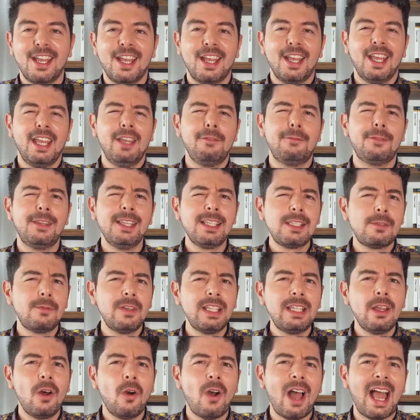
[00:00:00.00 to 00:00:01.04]
If this
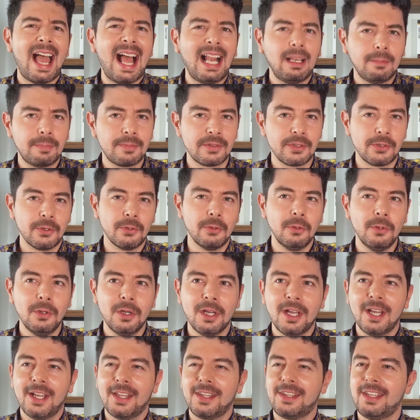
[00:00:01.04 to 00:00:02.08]
video helped you,
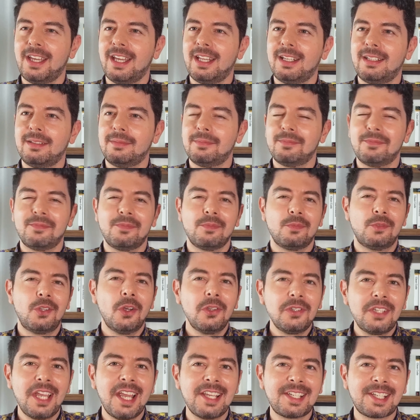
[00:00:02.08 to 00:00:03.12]
then
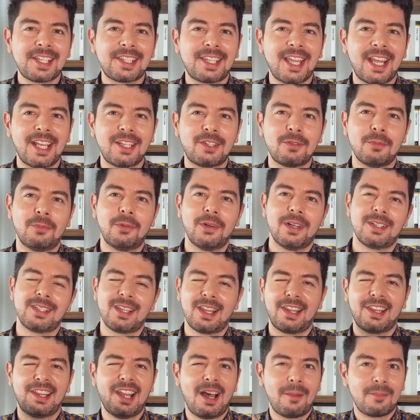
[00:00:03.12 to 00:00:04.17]
don't hesitate to press the
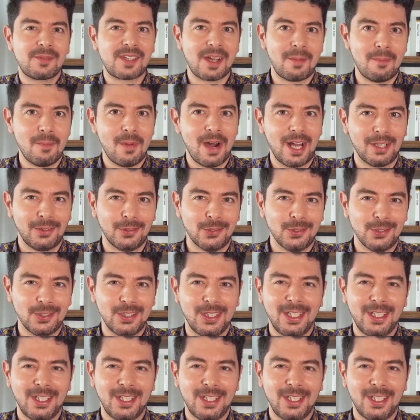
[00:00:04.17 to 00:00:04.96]
thumbs up button.